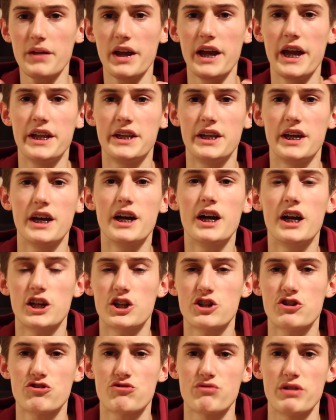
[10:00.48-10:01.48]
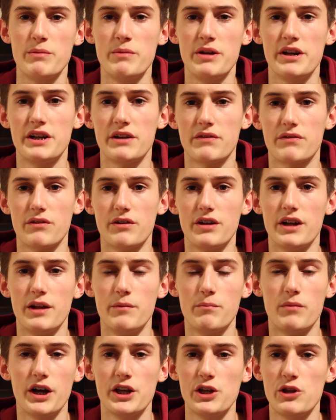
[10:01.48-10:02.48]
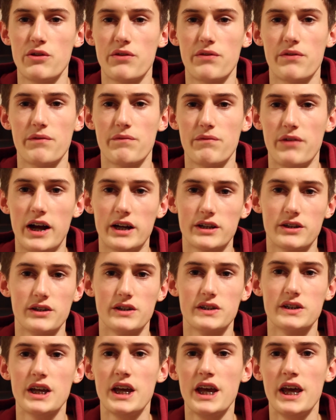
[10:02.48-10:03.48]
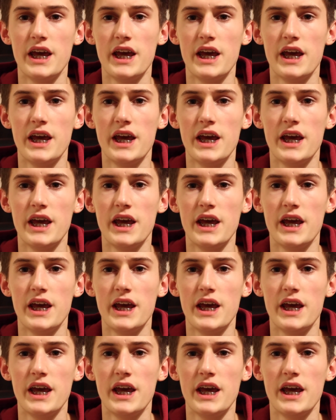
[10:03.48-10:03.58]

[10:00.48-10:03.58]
edit extremely different and minute factors,